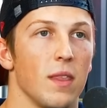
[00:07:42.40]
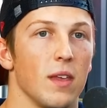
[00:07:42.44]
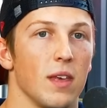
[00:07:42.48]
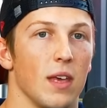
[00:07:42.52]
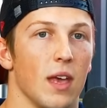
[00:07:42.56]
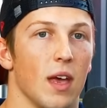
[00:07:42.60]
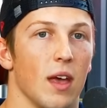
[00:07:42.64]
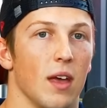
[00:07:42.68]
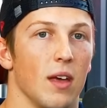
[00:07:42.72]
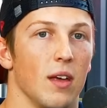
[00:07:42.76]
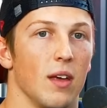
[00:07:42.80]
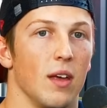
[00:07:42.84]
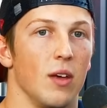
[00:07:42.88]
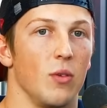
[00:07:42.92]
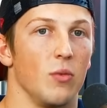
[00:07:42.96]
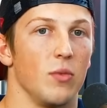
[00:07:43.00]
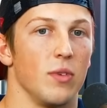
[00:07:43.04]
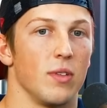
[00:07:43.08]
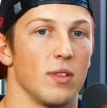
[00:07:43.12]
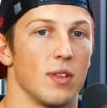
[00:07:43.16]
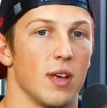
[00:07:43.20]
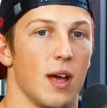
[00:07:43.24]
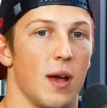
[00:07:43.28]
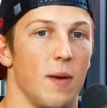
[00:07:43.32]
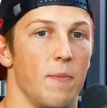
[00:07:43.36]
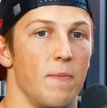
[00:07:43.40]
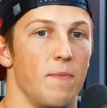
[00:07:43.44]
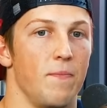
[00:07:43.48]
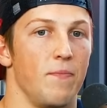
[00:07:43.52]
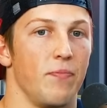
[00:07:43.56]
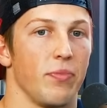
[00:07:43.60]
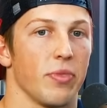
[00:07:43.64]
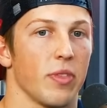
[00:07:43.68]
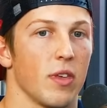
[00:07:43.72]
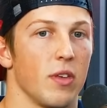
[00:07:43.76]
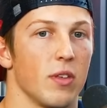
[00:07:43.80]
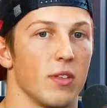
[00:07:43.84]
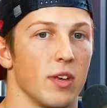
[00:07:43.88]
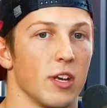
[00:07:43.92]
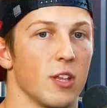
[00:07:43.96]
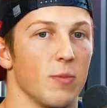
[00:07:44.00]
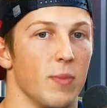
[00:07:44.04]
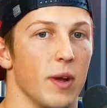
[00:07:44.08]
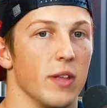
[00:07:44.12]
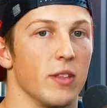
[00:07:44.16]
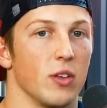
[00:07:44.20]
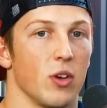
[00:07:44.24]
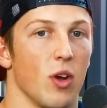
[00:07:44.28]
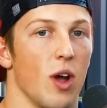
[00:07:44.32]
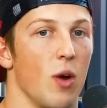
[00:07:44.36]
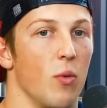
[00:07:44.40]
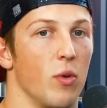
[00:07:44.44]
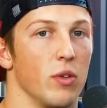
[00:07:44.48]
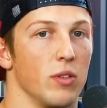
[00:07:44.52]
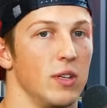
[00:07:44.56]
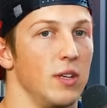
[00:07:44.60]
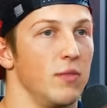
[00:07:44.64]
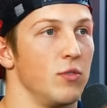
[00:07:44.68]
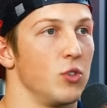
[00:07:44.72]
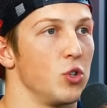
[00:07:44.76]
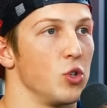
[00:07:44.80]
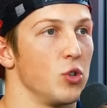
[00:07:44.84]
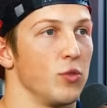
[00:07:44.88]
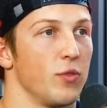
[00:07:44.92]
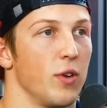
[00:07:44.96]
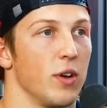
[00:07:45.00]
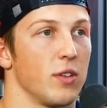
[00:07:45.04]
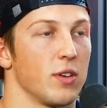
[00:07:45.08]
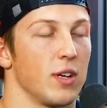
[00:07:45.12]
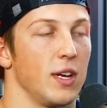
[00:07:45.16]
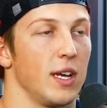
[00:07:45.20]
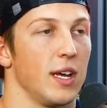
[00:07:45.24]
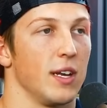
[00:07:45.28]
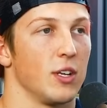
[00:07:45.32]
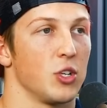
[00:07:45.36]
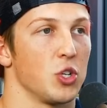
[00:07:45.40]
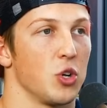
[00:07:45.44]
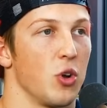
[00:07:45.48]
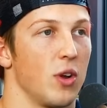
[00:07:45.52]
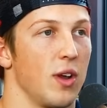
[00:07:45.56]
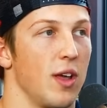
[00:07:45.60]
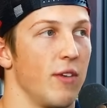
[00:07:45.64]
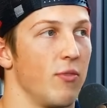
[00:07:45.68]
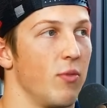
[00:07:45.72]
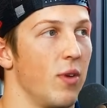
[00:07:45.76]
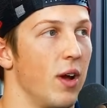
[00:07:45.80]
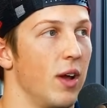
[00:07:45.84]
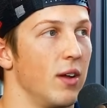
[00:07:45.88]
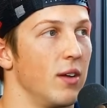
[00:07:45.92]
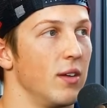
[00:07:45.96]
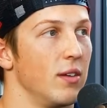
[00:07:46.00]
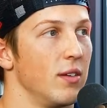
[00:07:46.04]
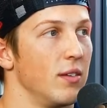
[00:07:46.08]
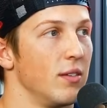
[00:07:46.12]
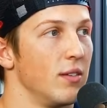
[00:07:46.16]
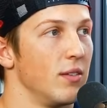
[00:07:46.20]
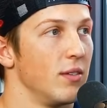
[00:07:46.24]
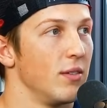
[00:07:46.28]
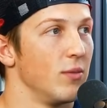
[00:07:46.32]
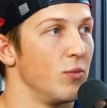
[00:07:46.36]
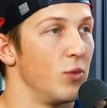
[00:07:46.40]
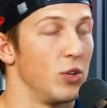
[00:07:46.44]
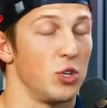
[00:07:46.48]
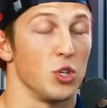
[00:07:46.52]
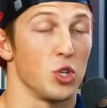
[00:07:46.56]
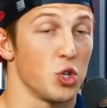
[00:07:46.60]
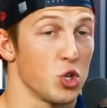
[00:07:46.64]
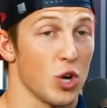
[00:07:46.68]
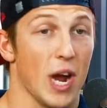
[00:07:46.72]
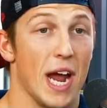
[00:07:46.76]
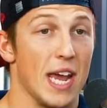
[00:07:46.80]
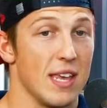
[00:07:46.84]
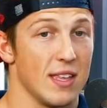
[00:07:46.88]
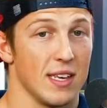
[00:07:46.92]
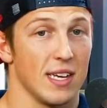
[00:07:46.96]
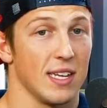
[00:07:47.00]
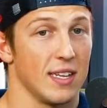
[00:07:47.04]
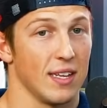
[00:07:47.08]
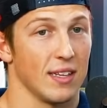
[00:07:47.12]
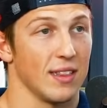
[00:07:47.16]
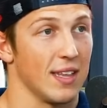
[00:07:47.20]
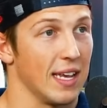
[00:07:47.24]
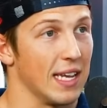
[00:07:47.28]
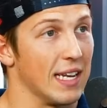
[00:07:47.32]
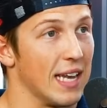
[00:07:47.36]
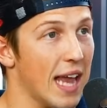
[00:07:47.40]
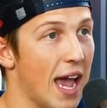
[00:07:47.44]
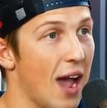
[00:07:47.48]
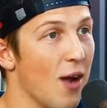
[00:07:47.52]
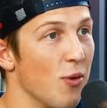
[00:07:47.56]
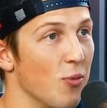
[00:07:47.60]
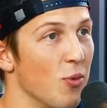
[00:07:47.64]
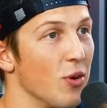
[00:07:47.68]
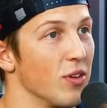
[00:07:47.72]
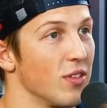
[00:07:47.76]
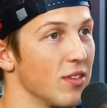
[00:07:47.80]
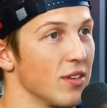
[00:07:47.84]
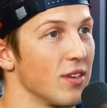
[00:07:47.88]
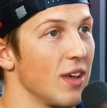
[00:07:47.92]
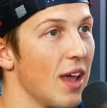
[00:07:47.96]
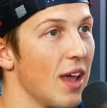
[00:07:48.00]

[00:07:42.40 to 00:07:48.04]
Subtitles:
yeah, it was 6 months ago. I wasn't even sure if I was going to get a shot in F1. Which is crazy to think now what's